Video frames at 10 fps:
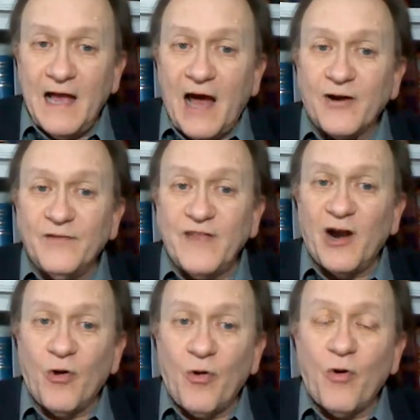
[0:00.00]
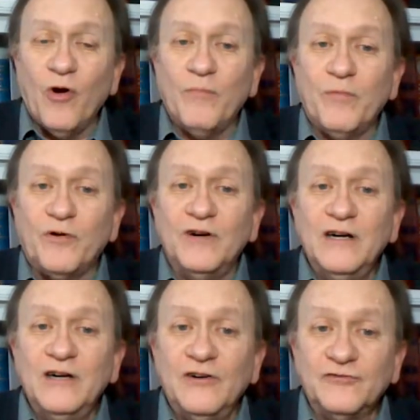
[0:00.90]
out of that horrible,
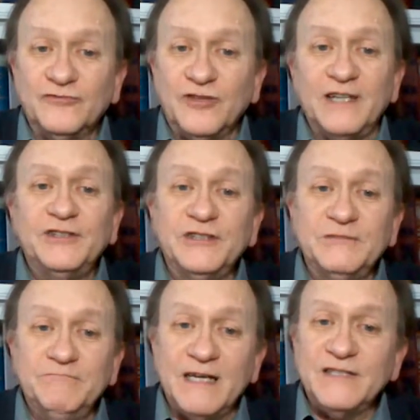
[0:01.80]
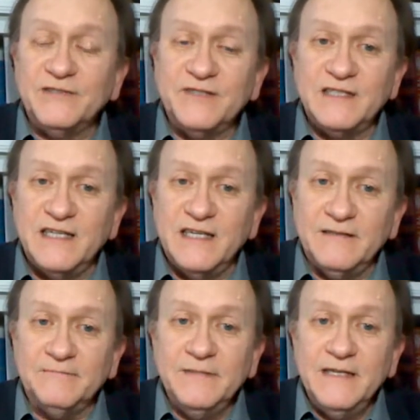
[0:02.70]
wretched mess of
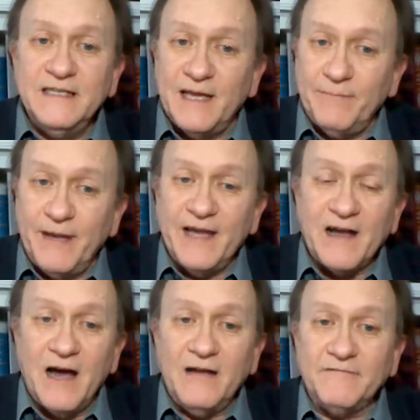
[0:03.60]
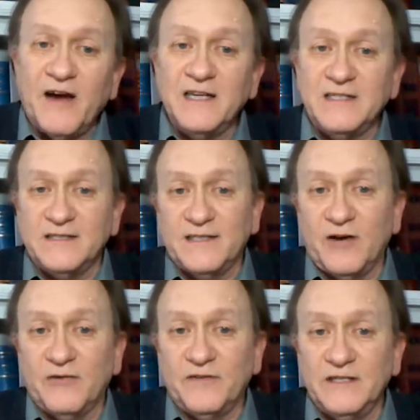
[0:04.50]
sin that mankind finds
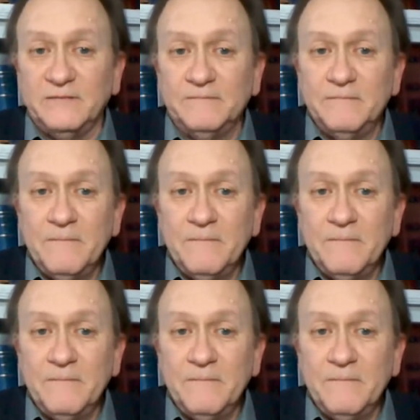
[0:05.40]
itself in.